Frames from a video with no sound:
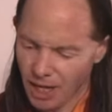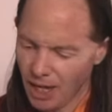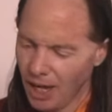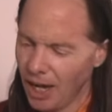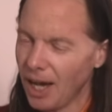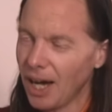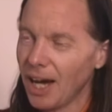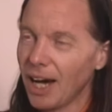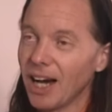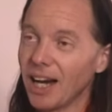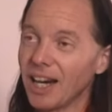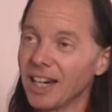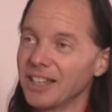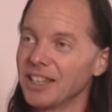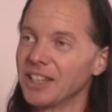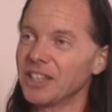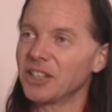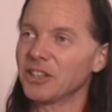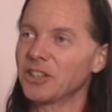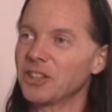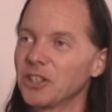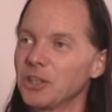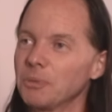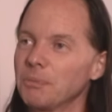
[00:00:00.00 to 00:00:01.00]
Uh, then
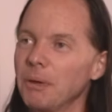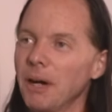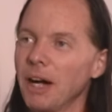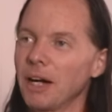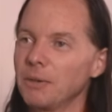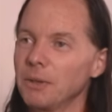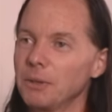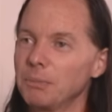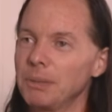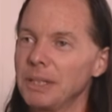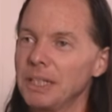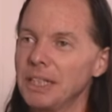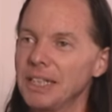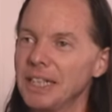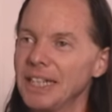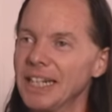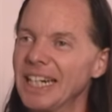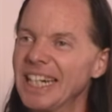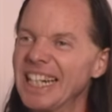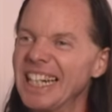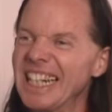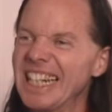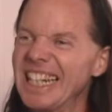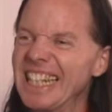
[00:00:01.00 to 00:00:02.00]
the third part would be
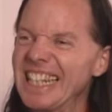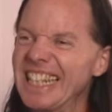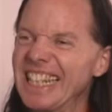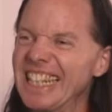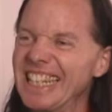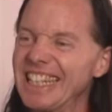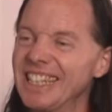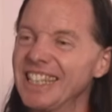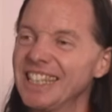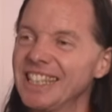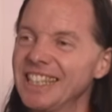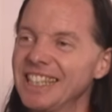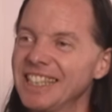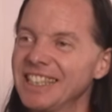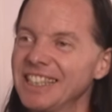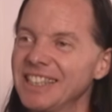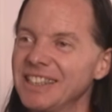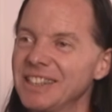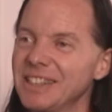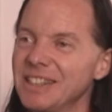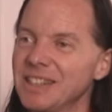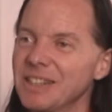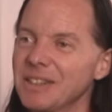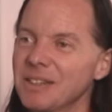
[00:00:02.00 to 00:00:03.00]
uh,
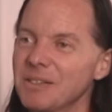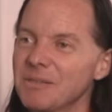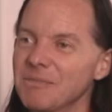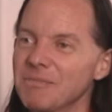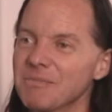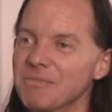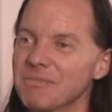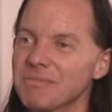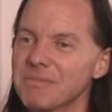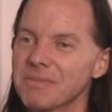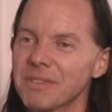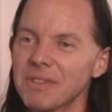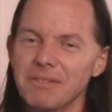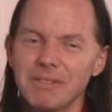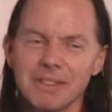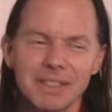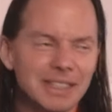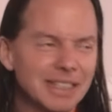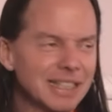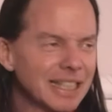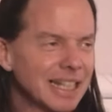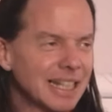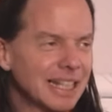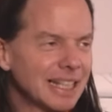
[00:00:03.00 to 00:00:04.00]
what
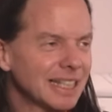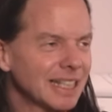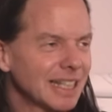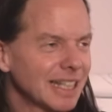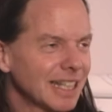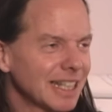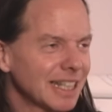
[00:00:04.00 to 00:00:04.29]
was that?